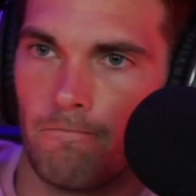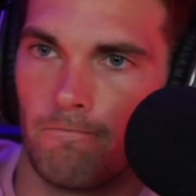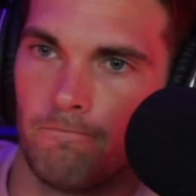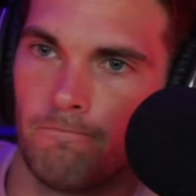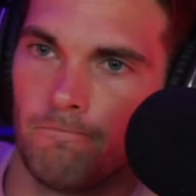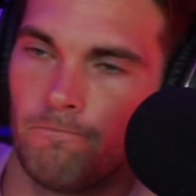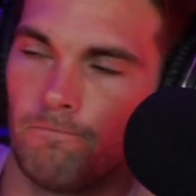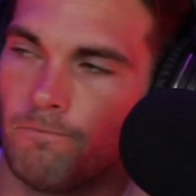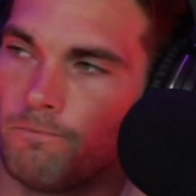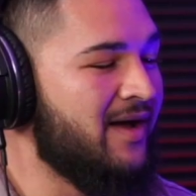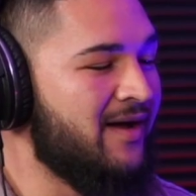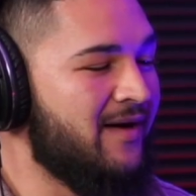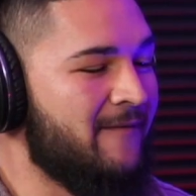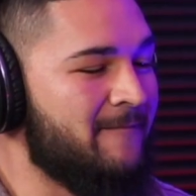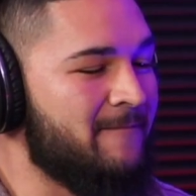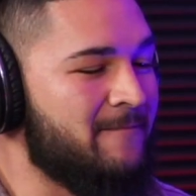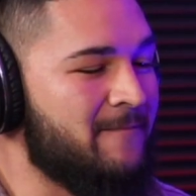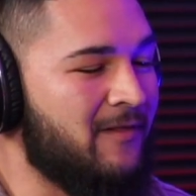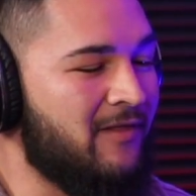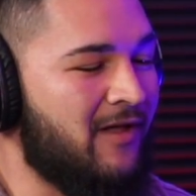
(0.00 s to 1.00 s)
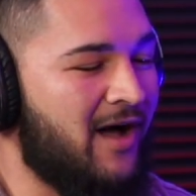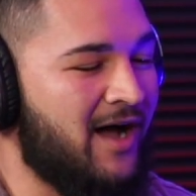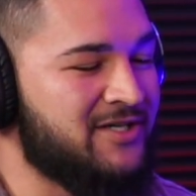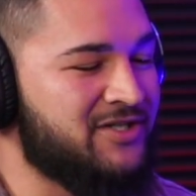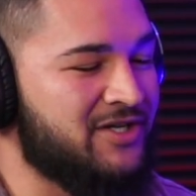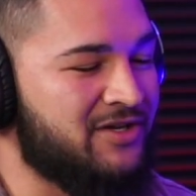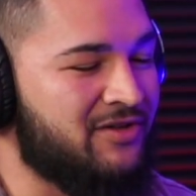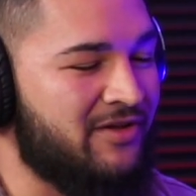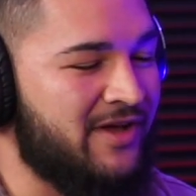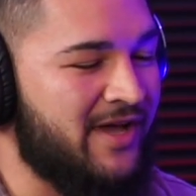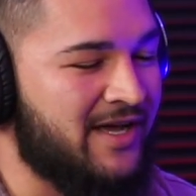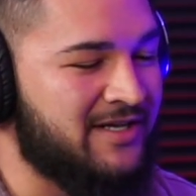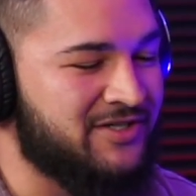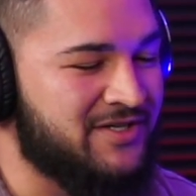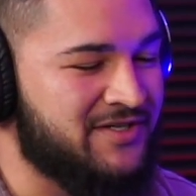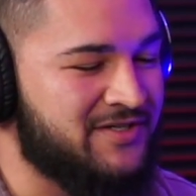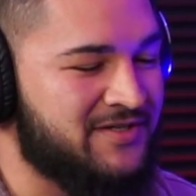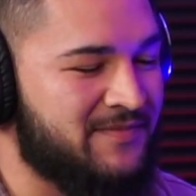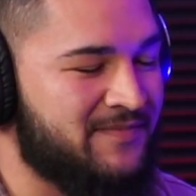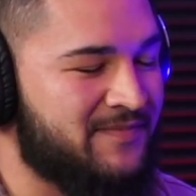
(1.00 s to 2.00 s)
So logically,
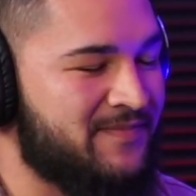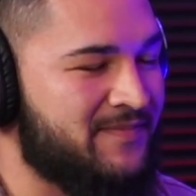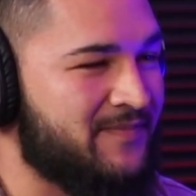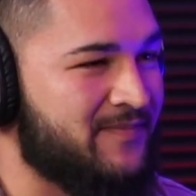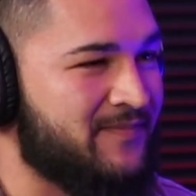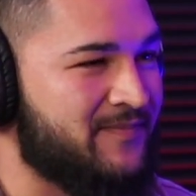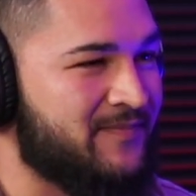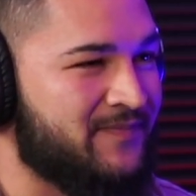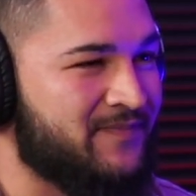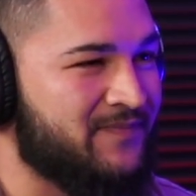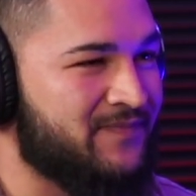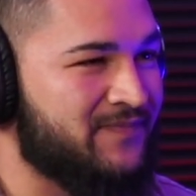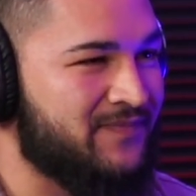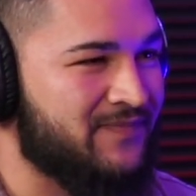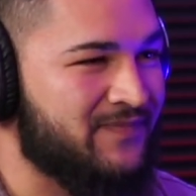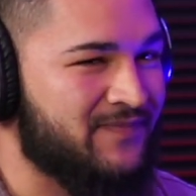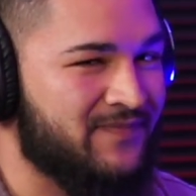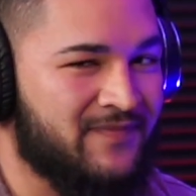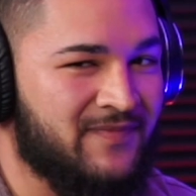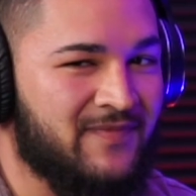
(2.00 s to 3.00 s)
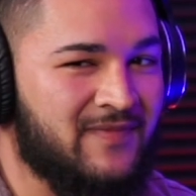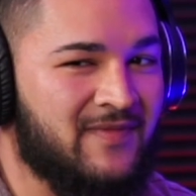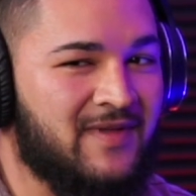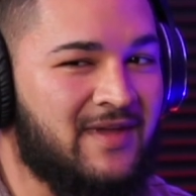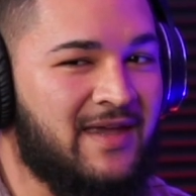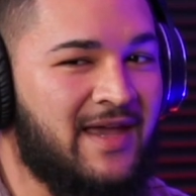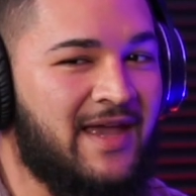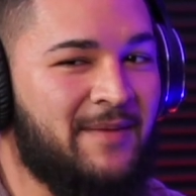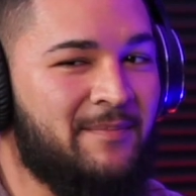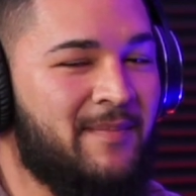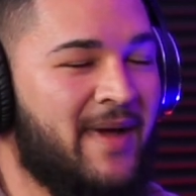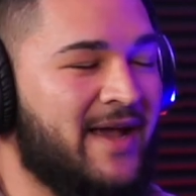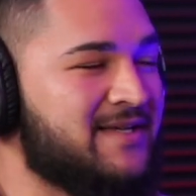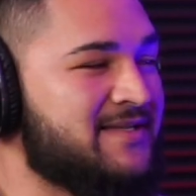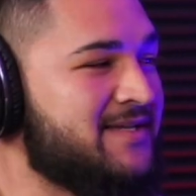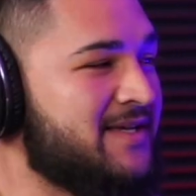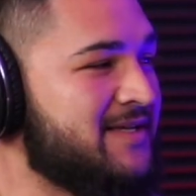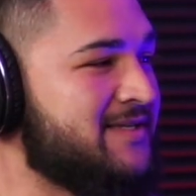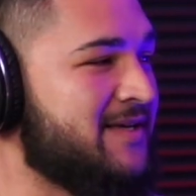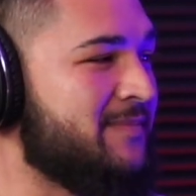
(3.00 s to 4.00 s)
it makes
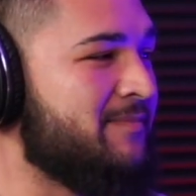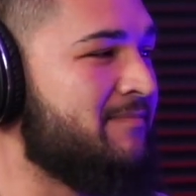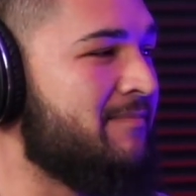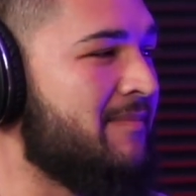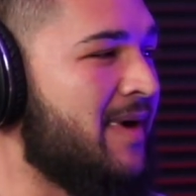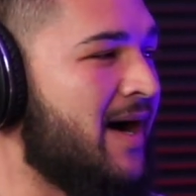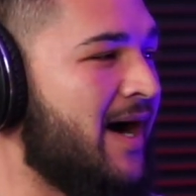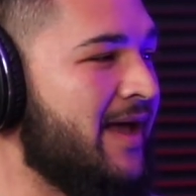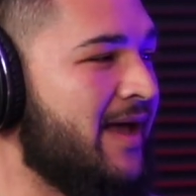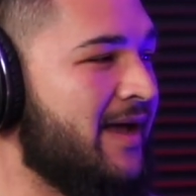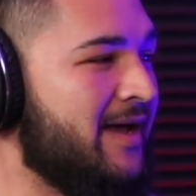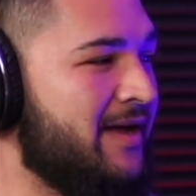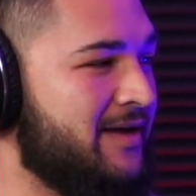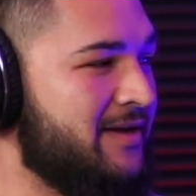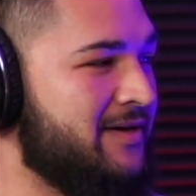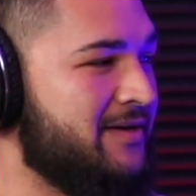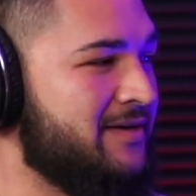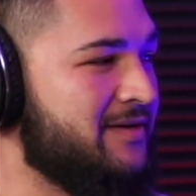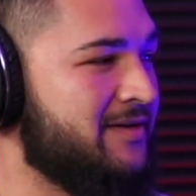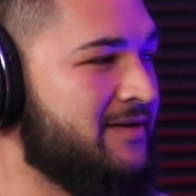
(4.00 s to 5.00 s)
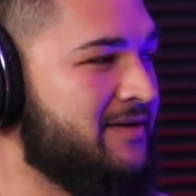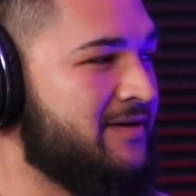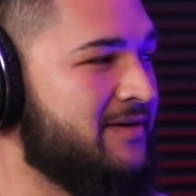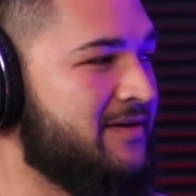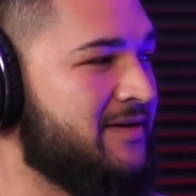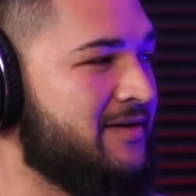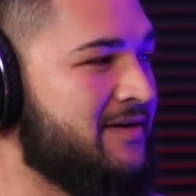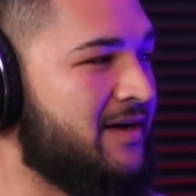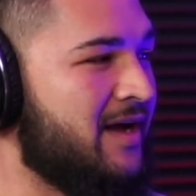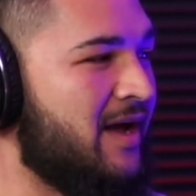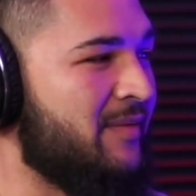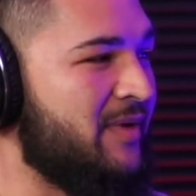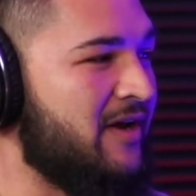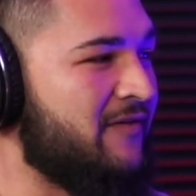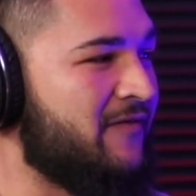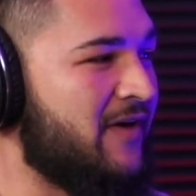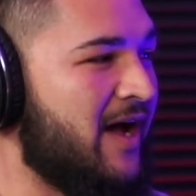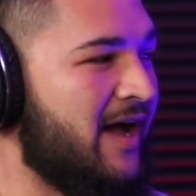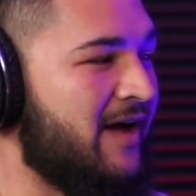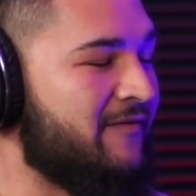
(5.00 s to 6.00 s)
sense in my head. I mean,
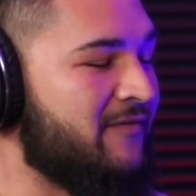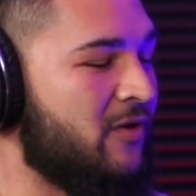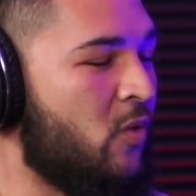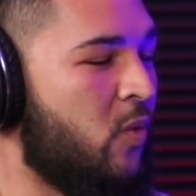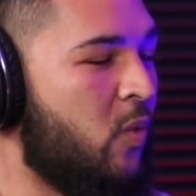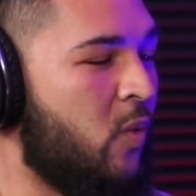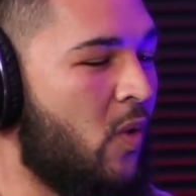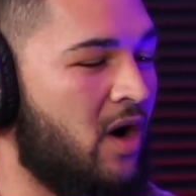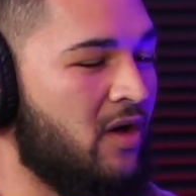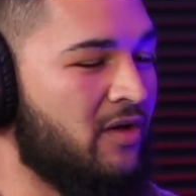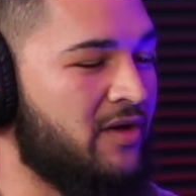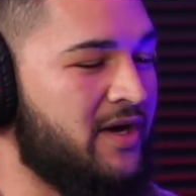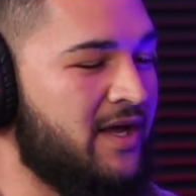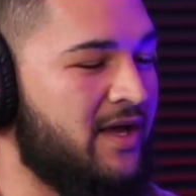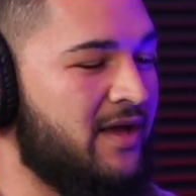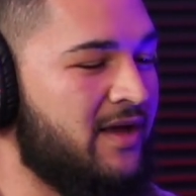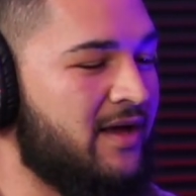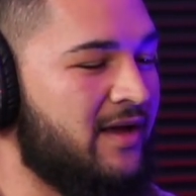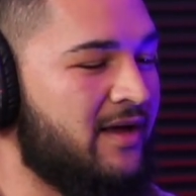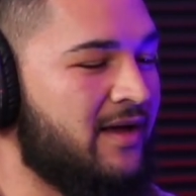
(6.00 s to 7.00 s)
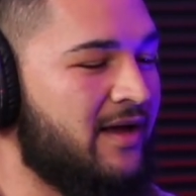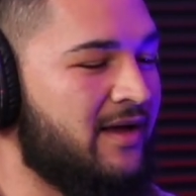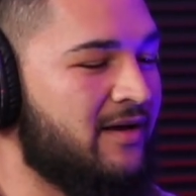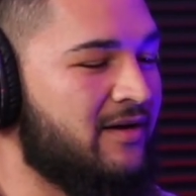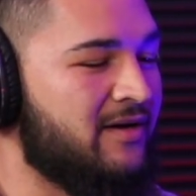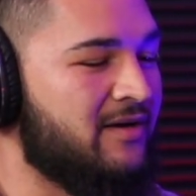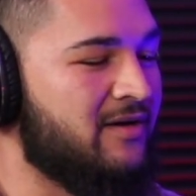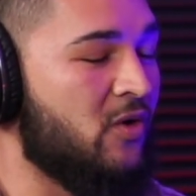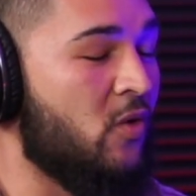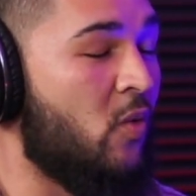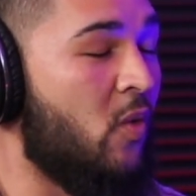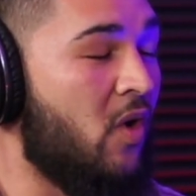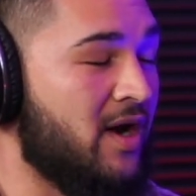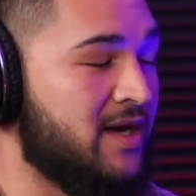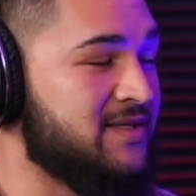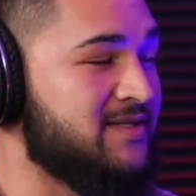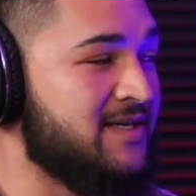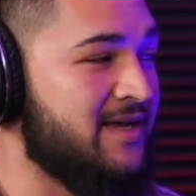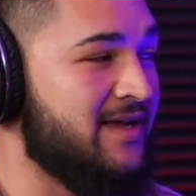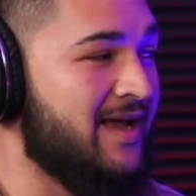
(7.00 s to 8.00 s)
if I have quantity
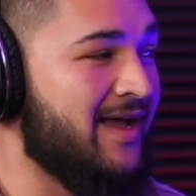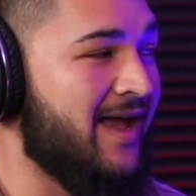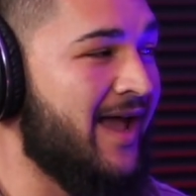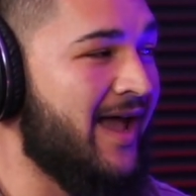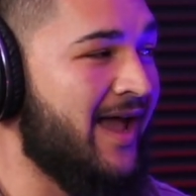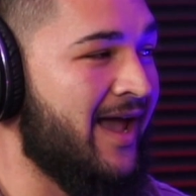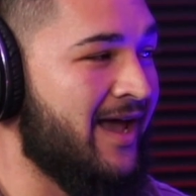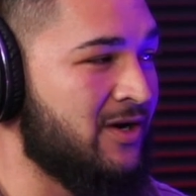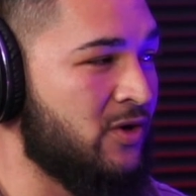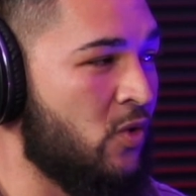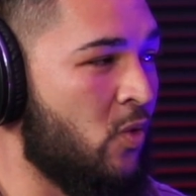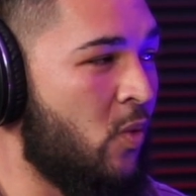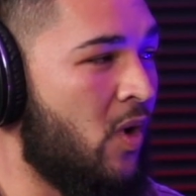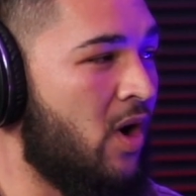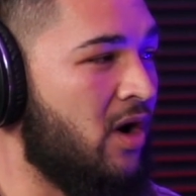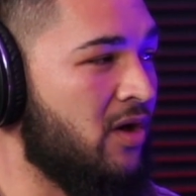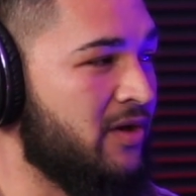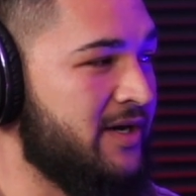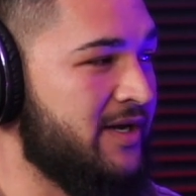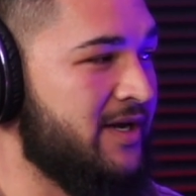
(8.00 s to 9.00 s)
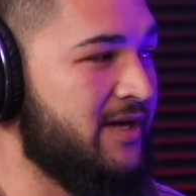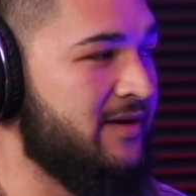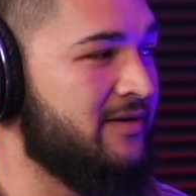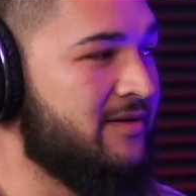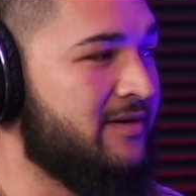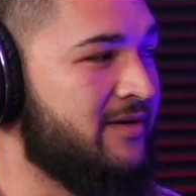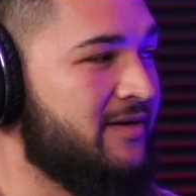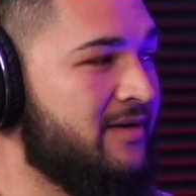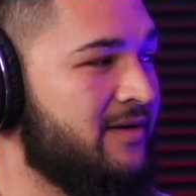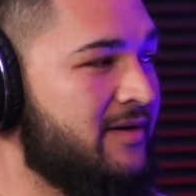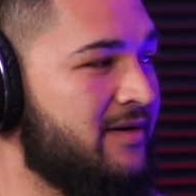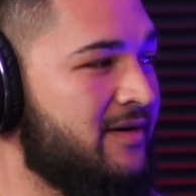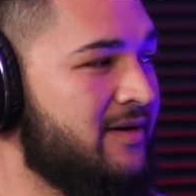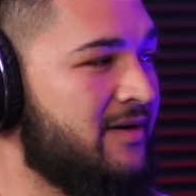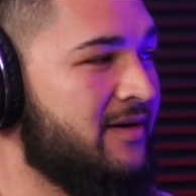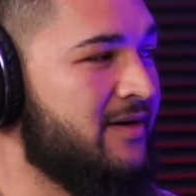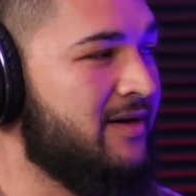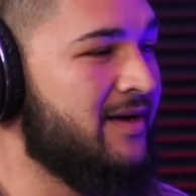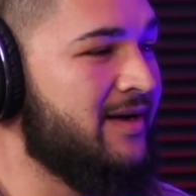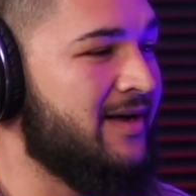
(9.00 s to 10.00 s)
and quality,
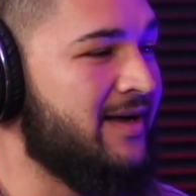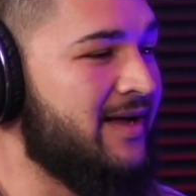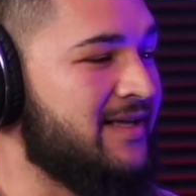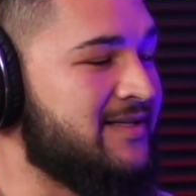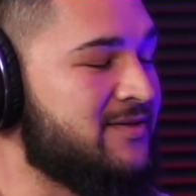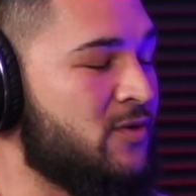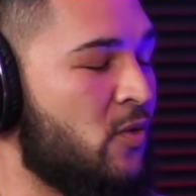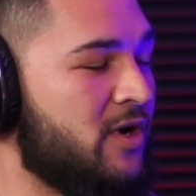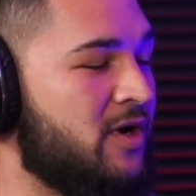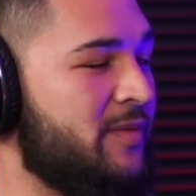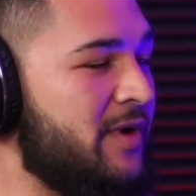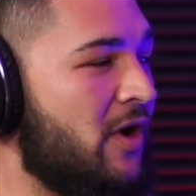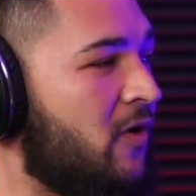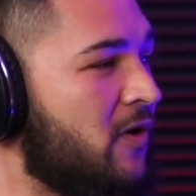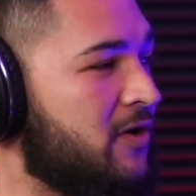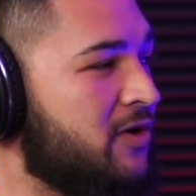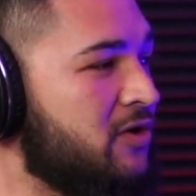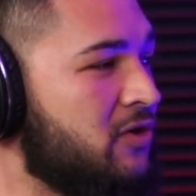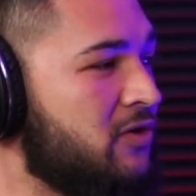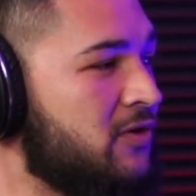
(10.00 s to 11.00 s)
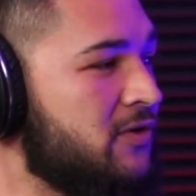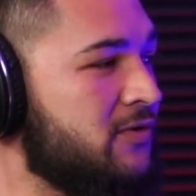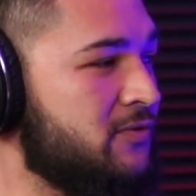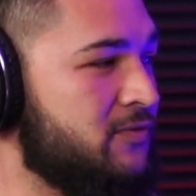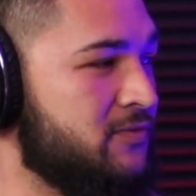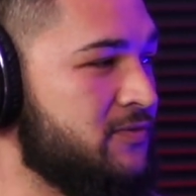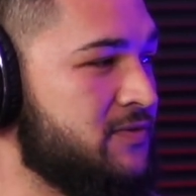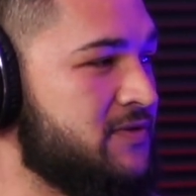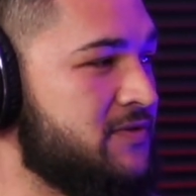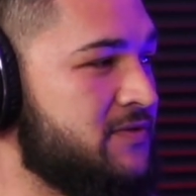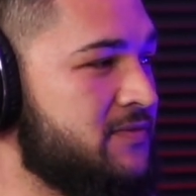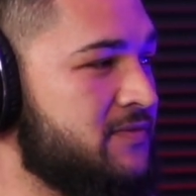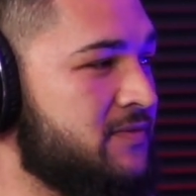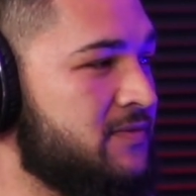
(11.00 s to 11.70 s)
it's going to be hard to lose.